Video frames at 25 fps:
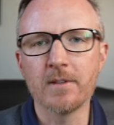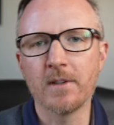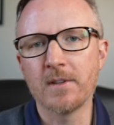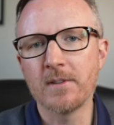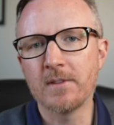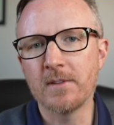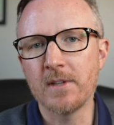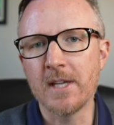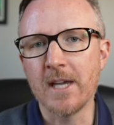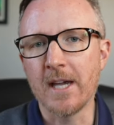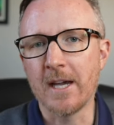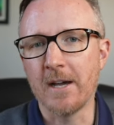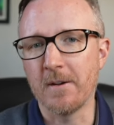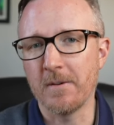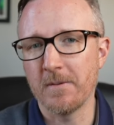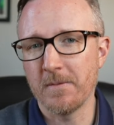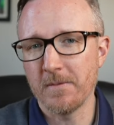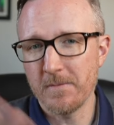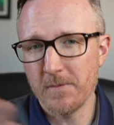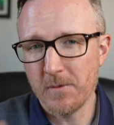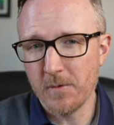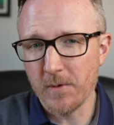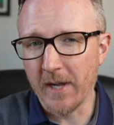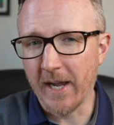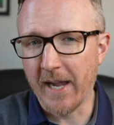I'll see how
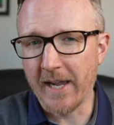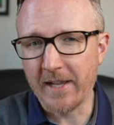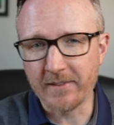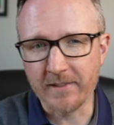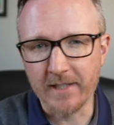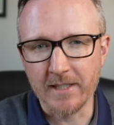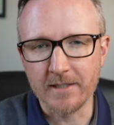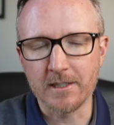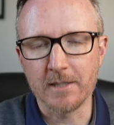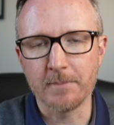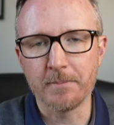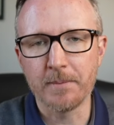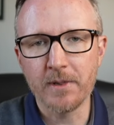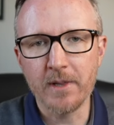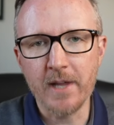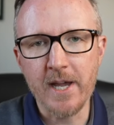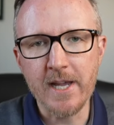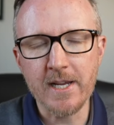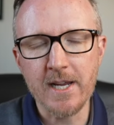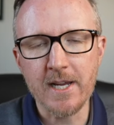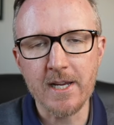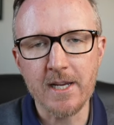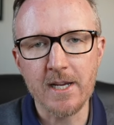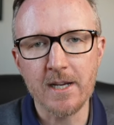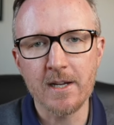you guys end up
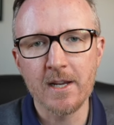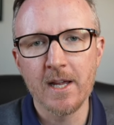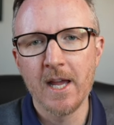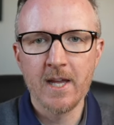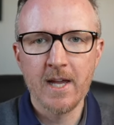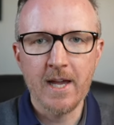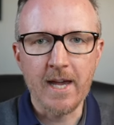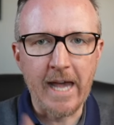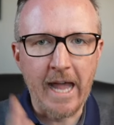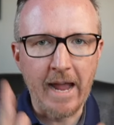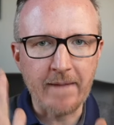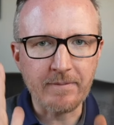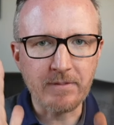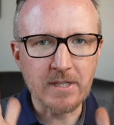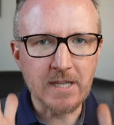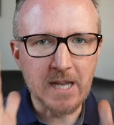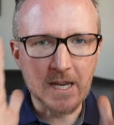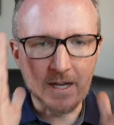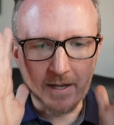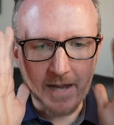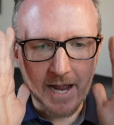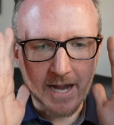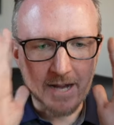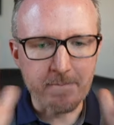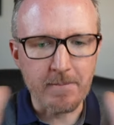liking it. I have to get
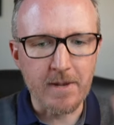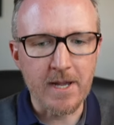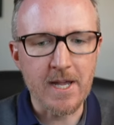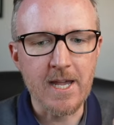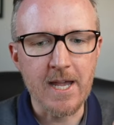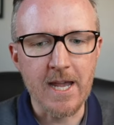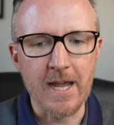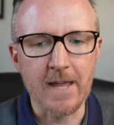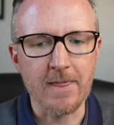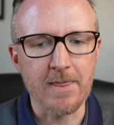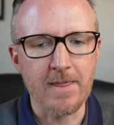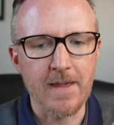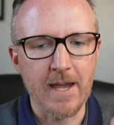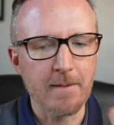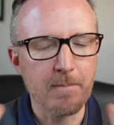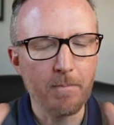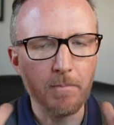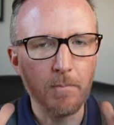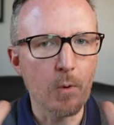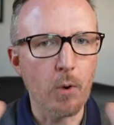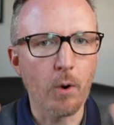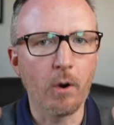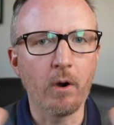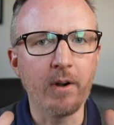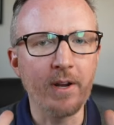it out of my head that
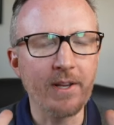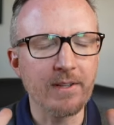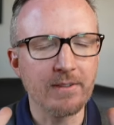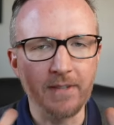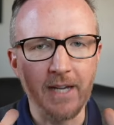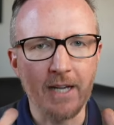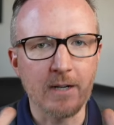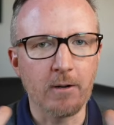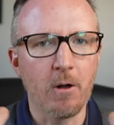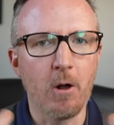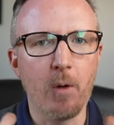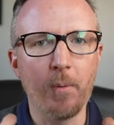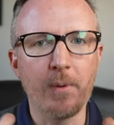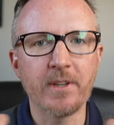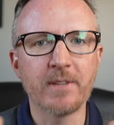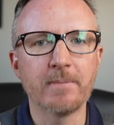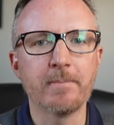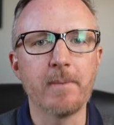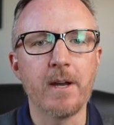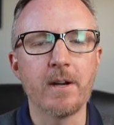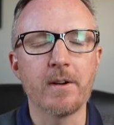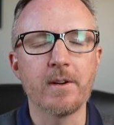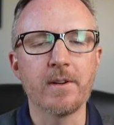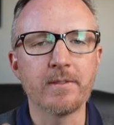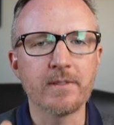more is not always
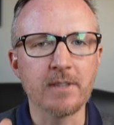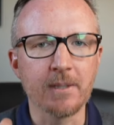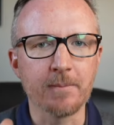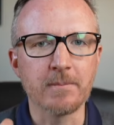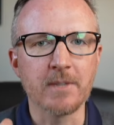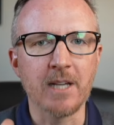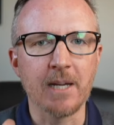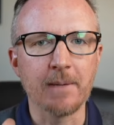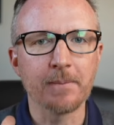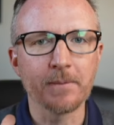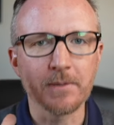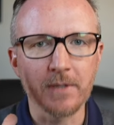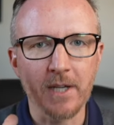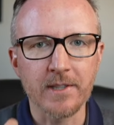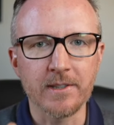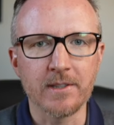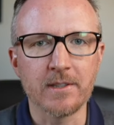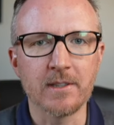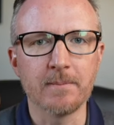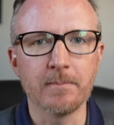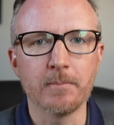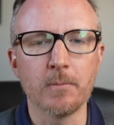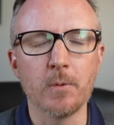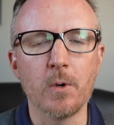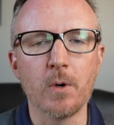better. Sometimes less
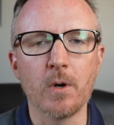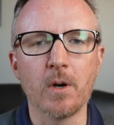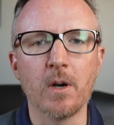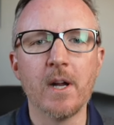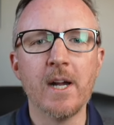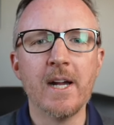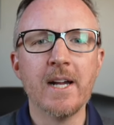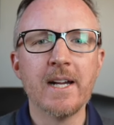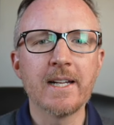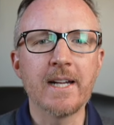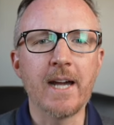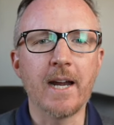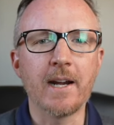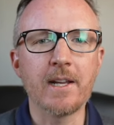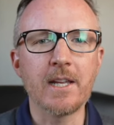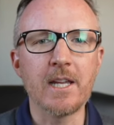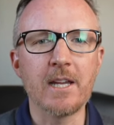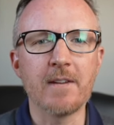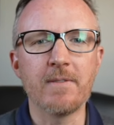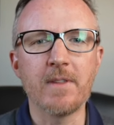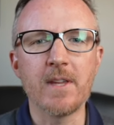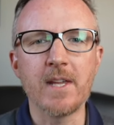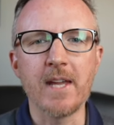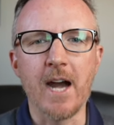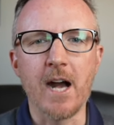is more. Got to
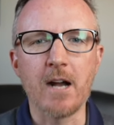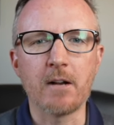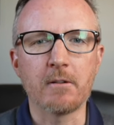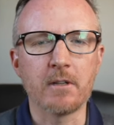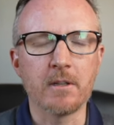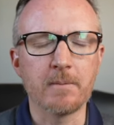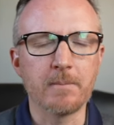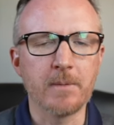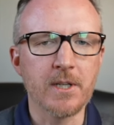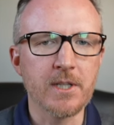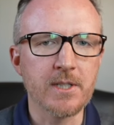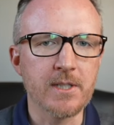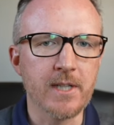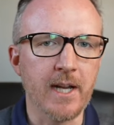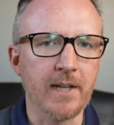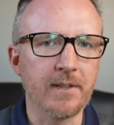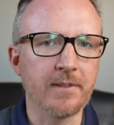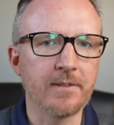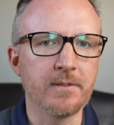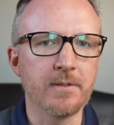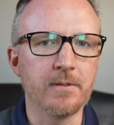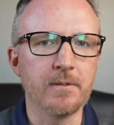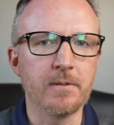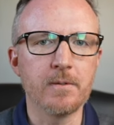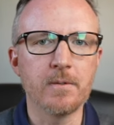give the algorithm a
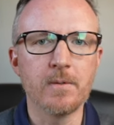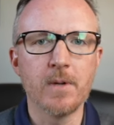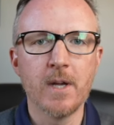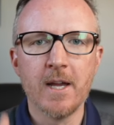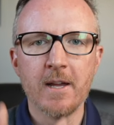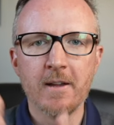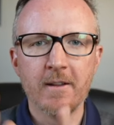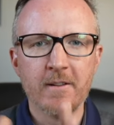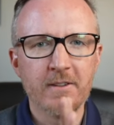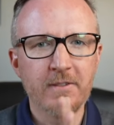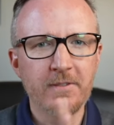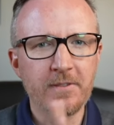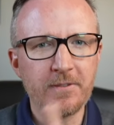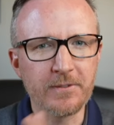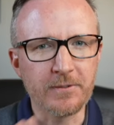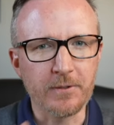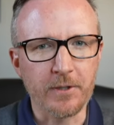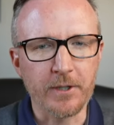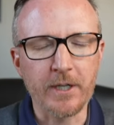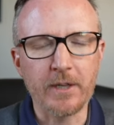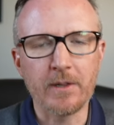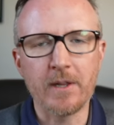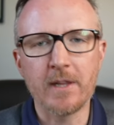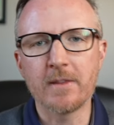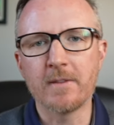chance to
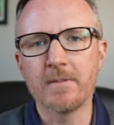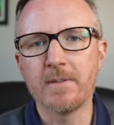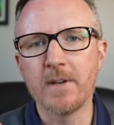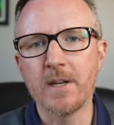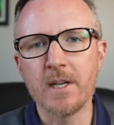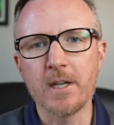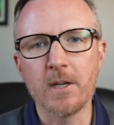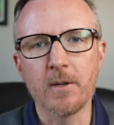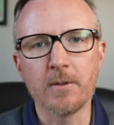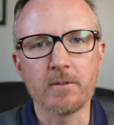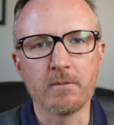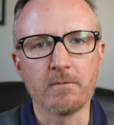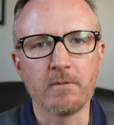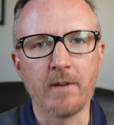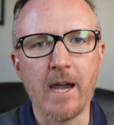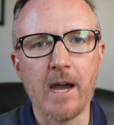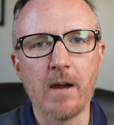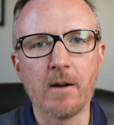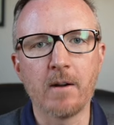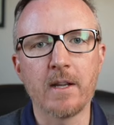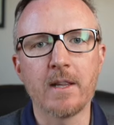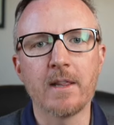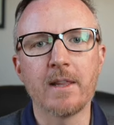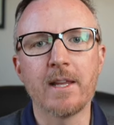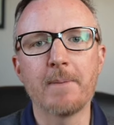circulate the videos
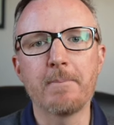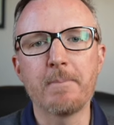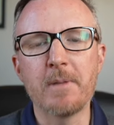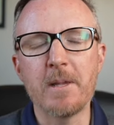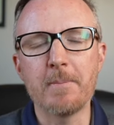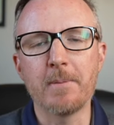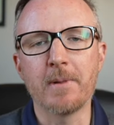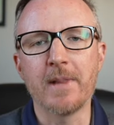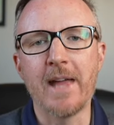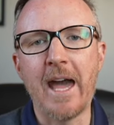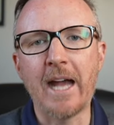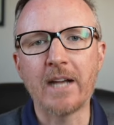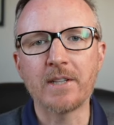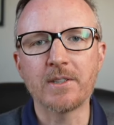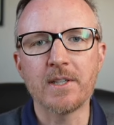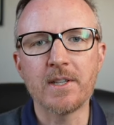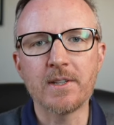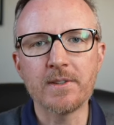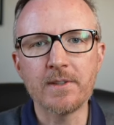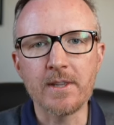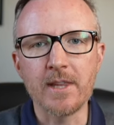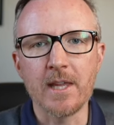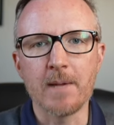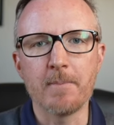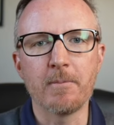around and let people actually
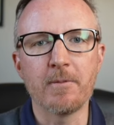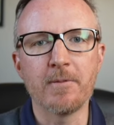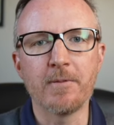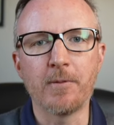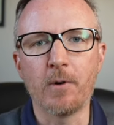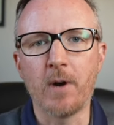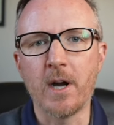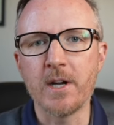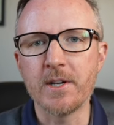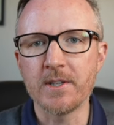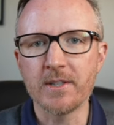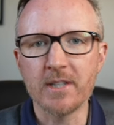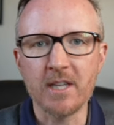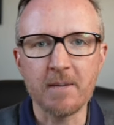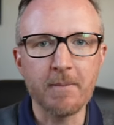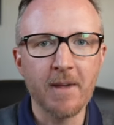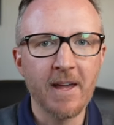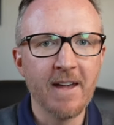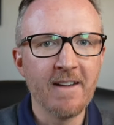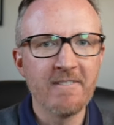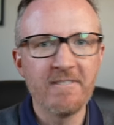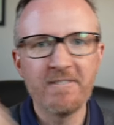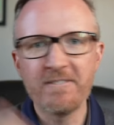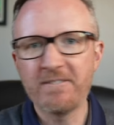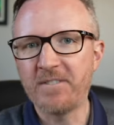see them before I just keep
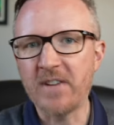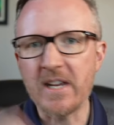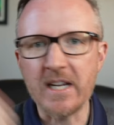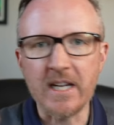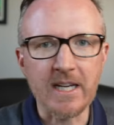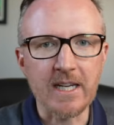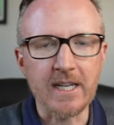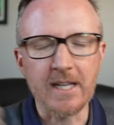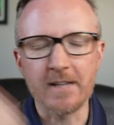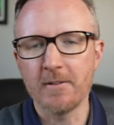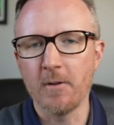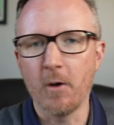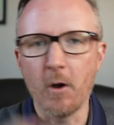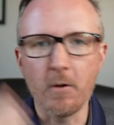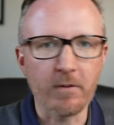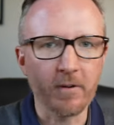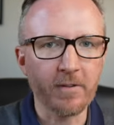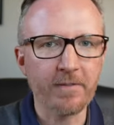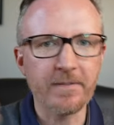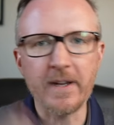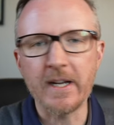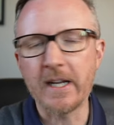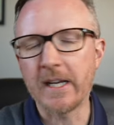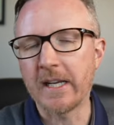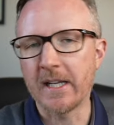feeding it,
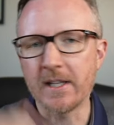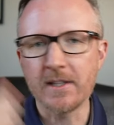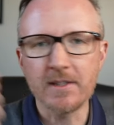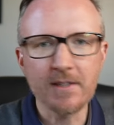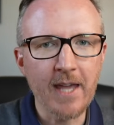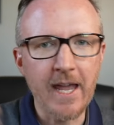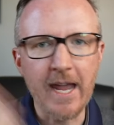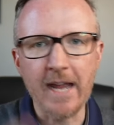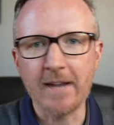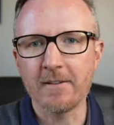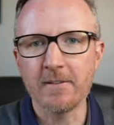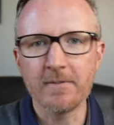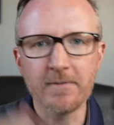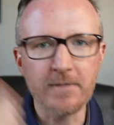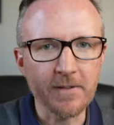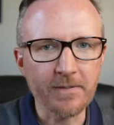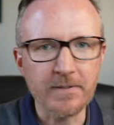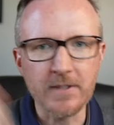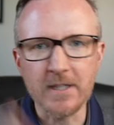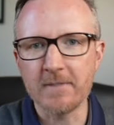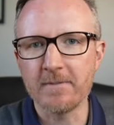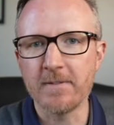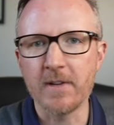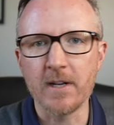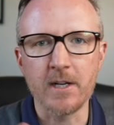overfeeding it 10,
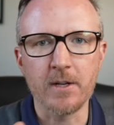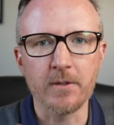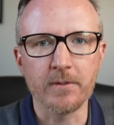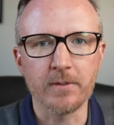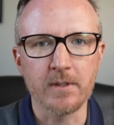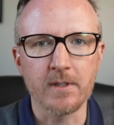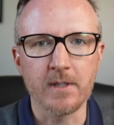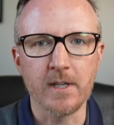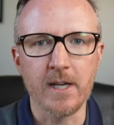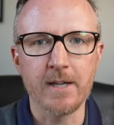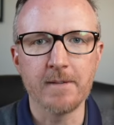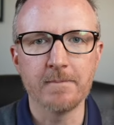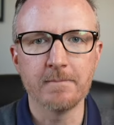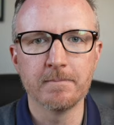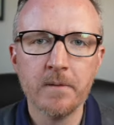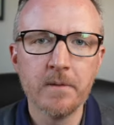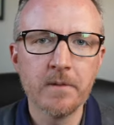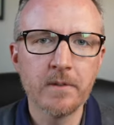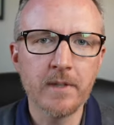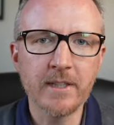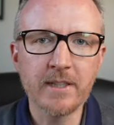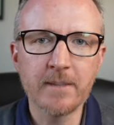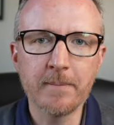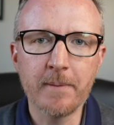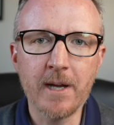15 videos a day.
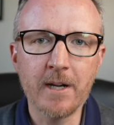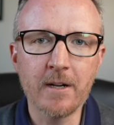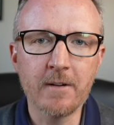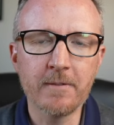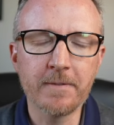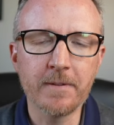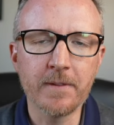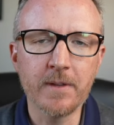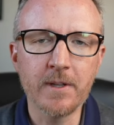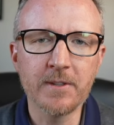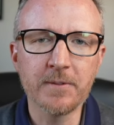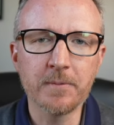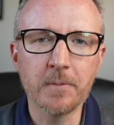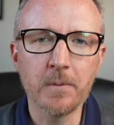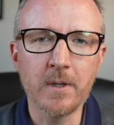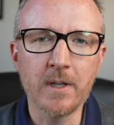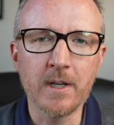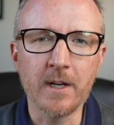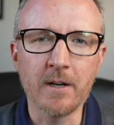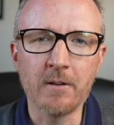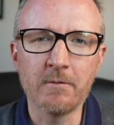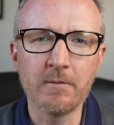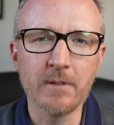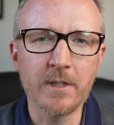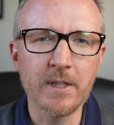So that's about it for this one.
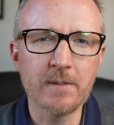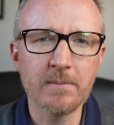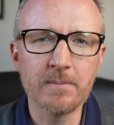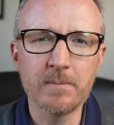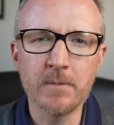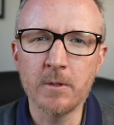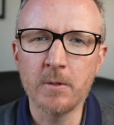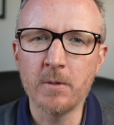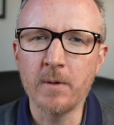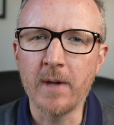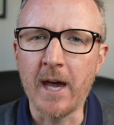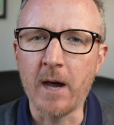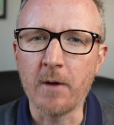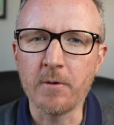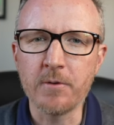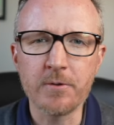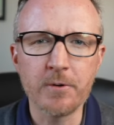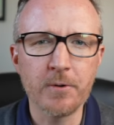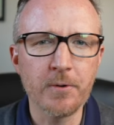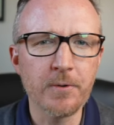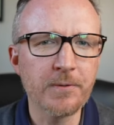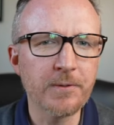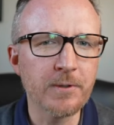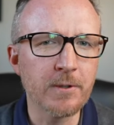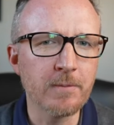I don't really do
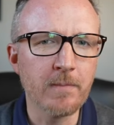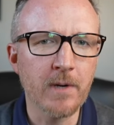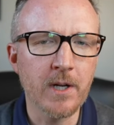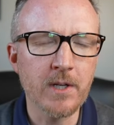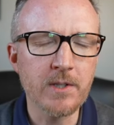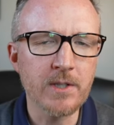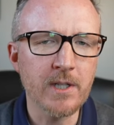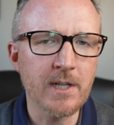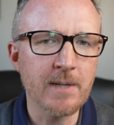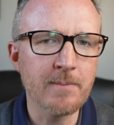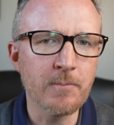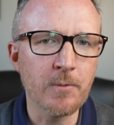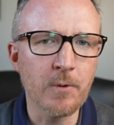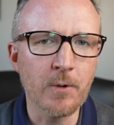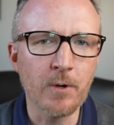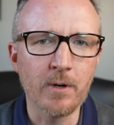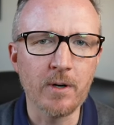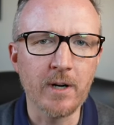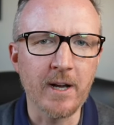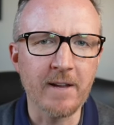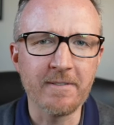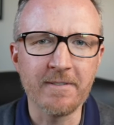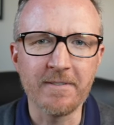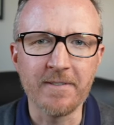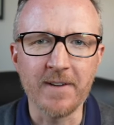outros too much anymore.
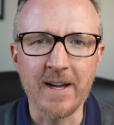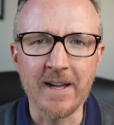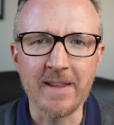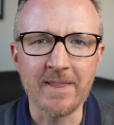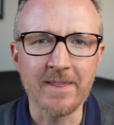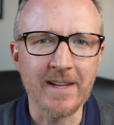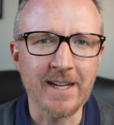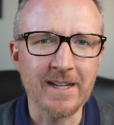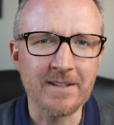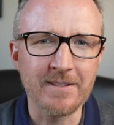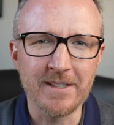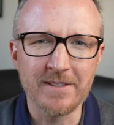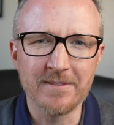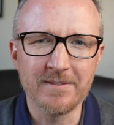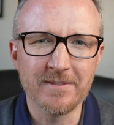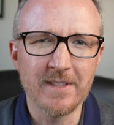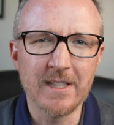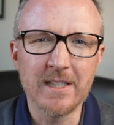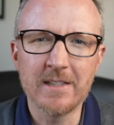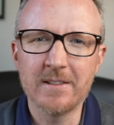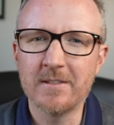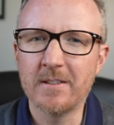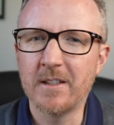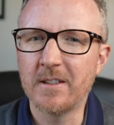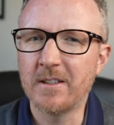I find that
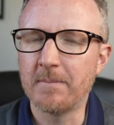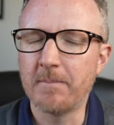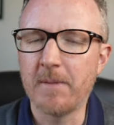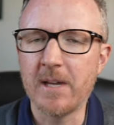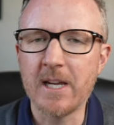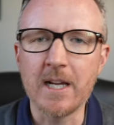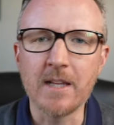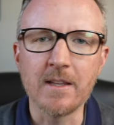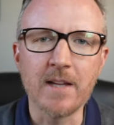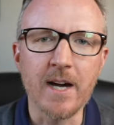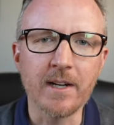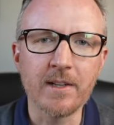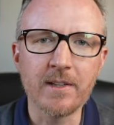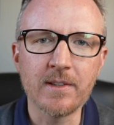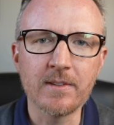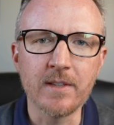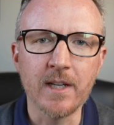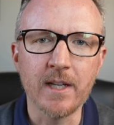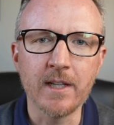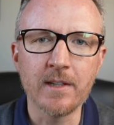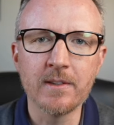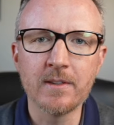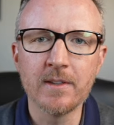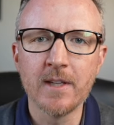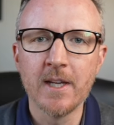it doesn't make a lot of
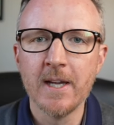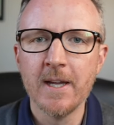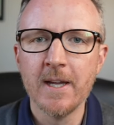sense.